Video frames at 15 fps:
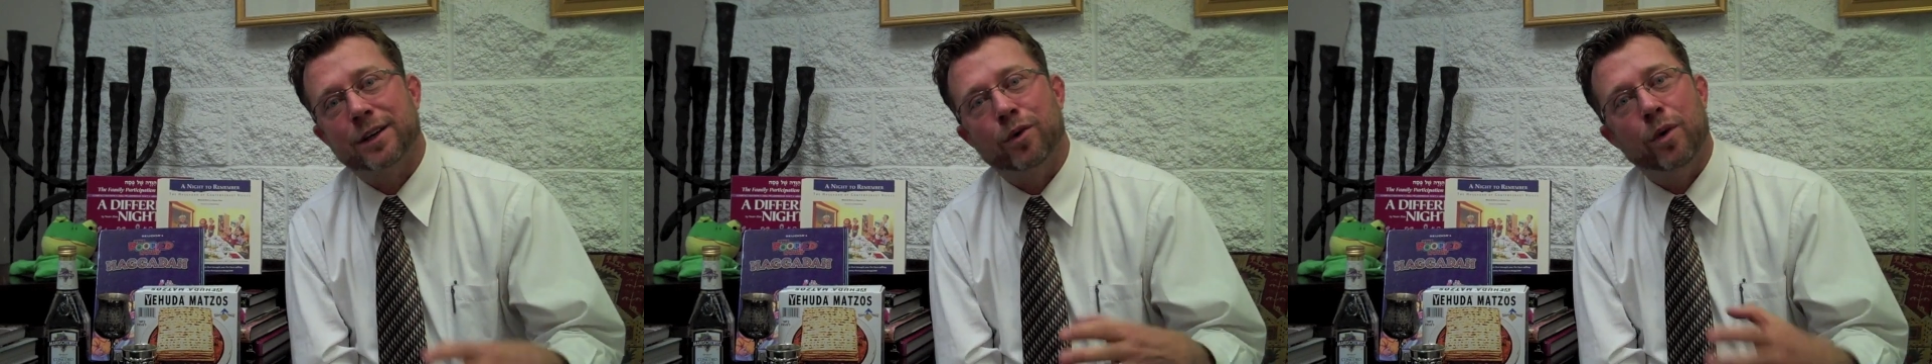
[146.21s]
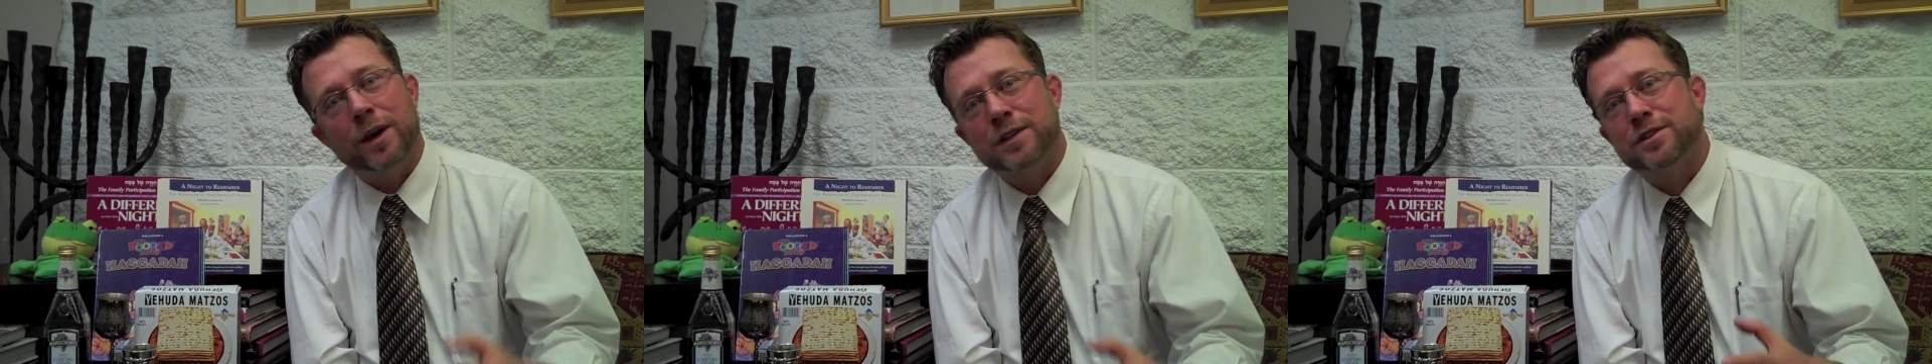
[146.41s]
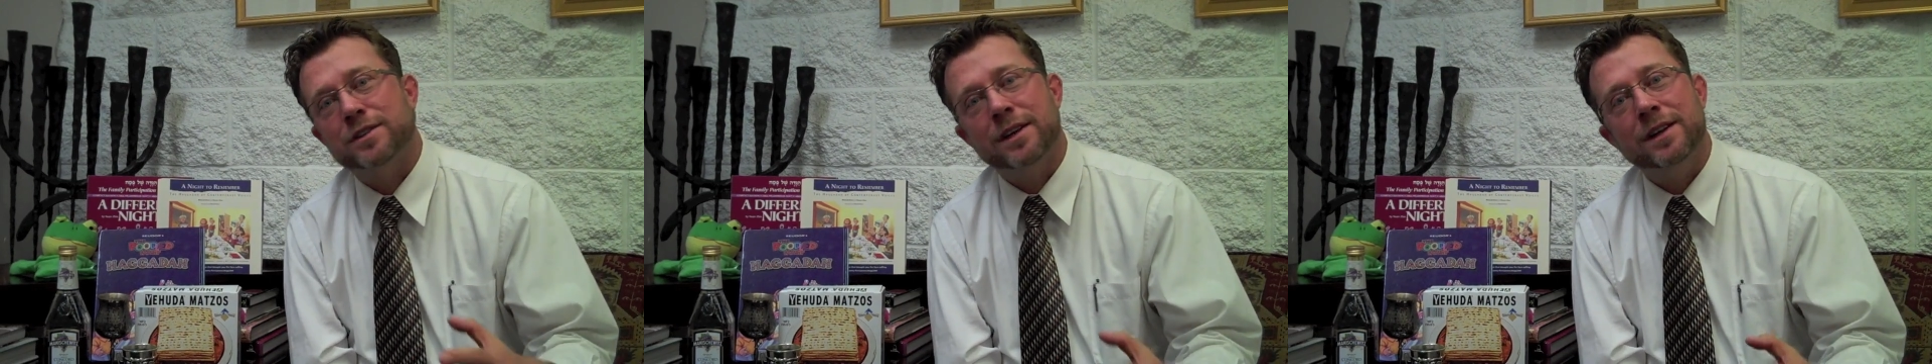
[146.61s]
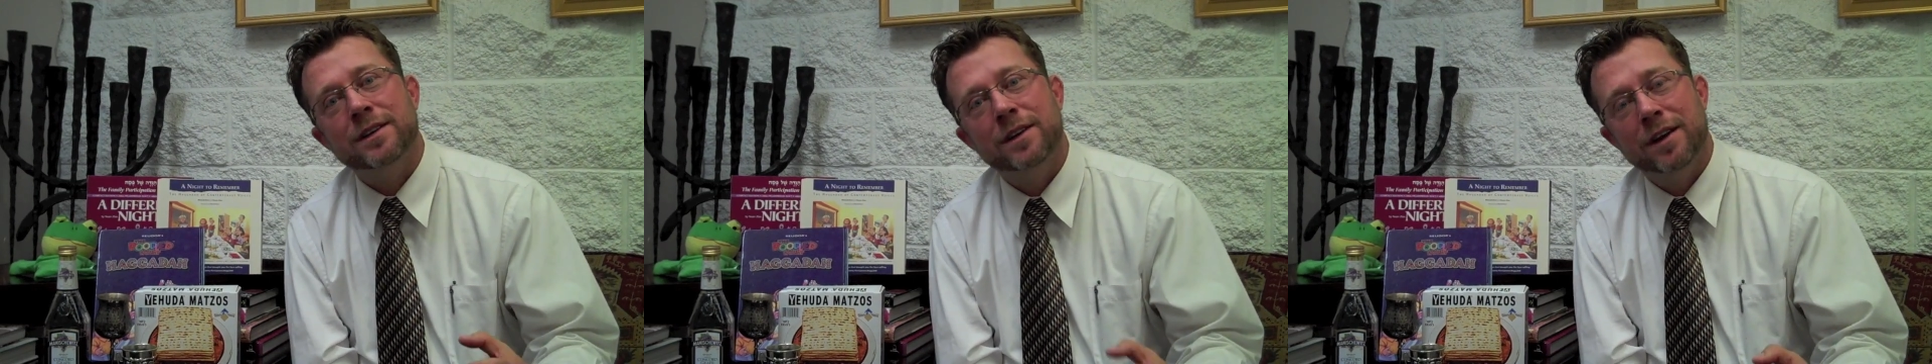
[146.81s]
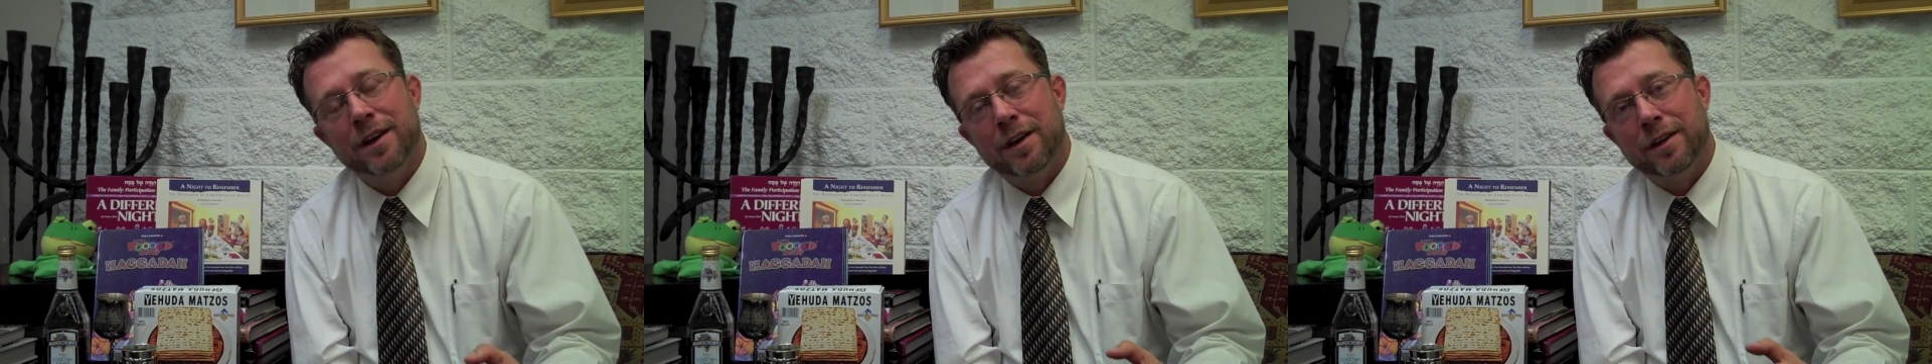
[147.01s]
question,
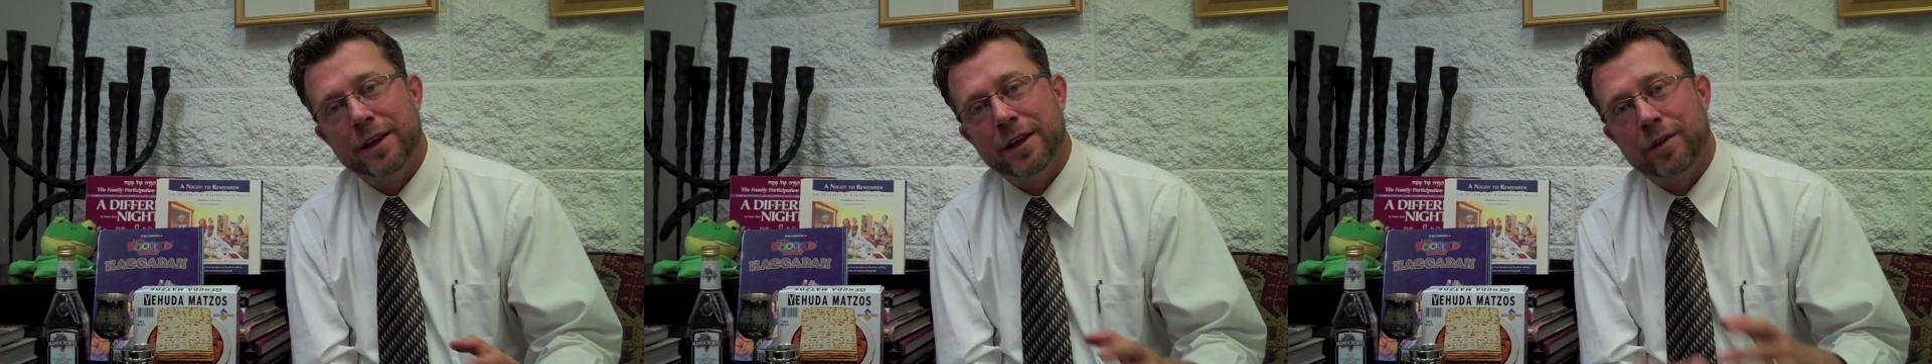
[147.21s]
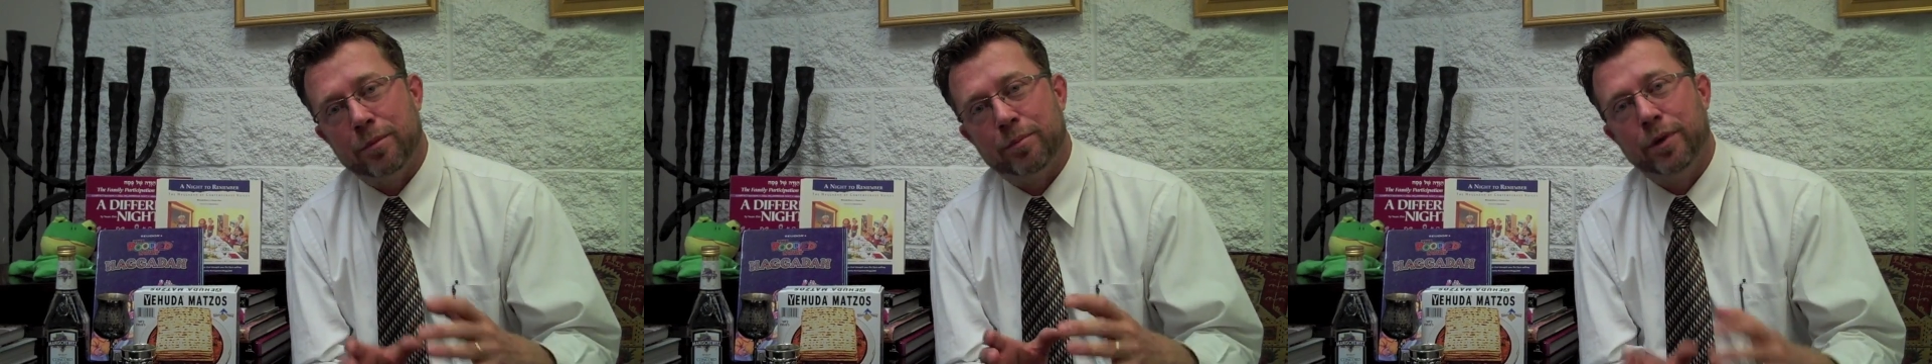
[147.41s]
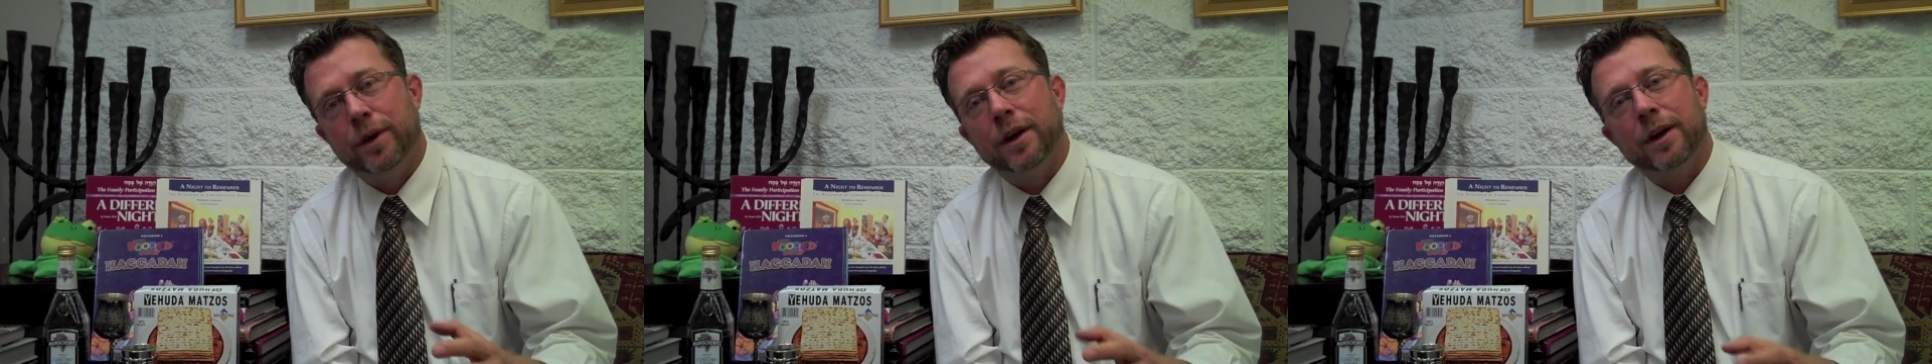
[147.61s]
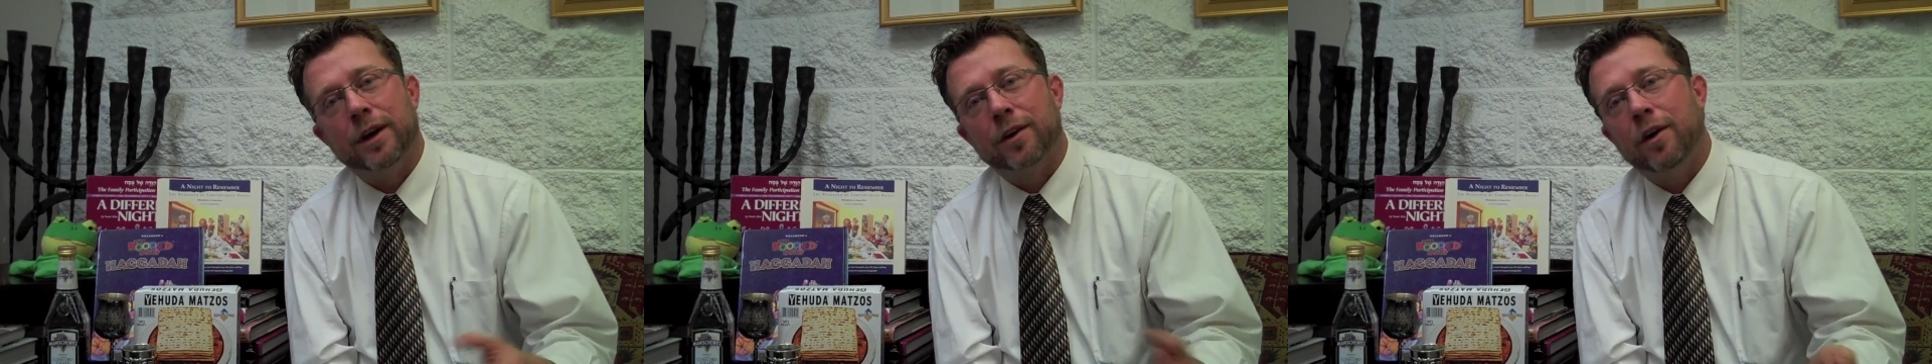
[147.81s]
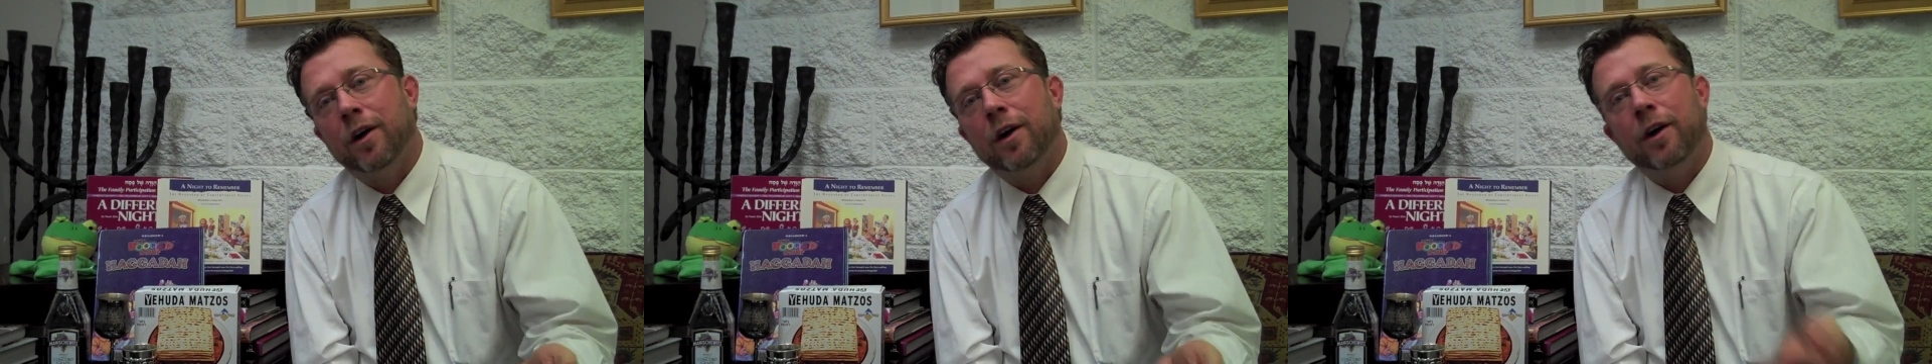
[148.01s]
either put on a
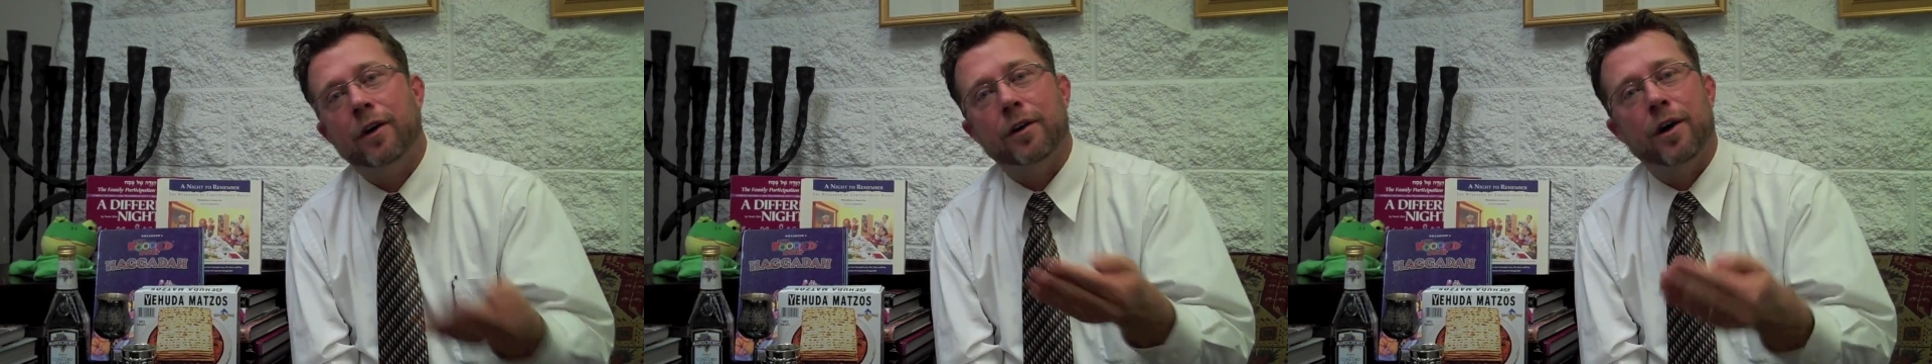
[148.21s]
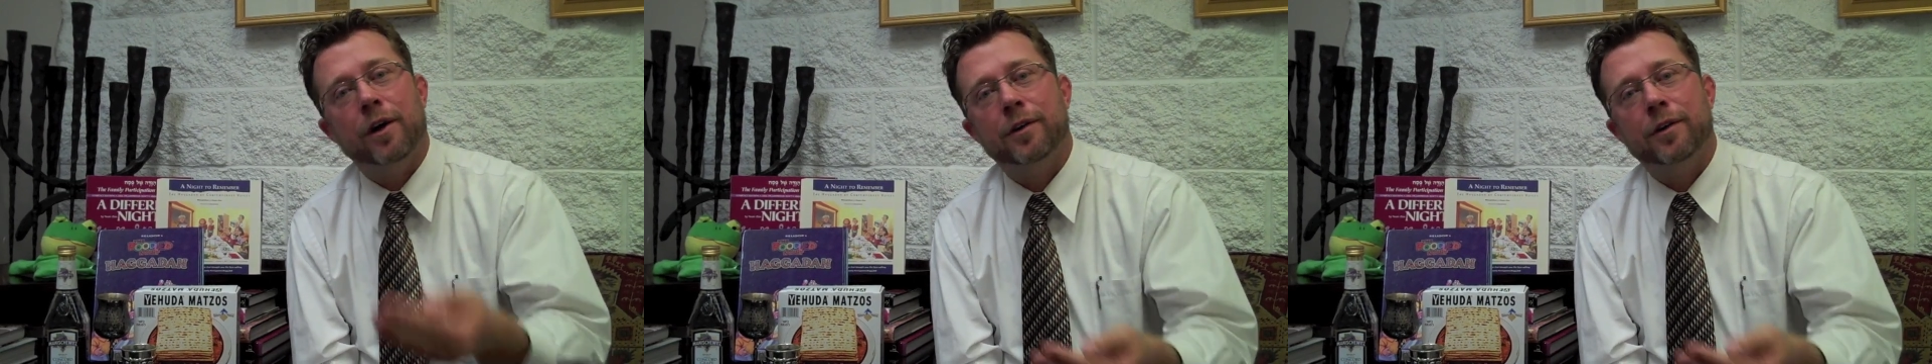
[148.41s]
card,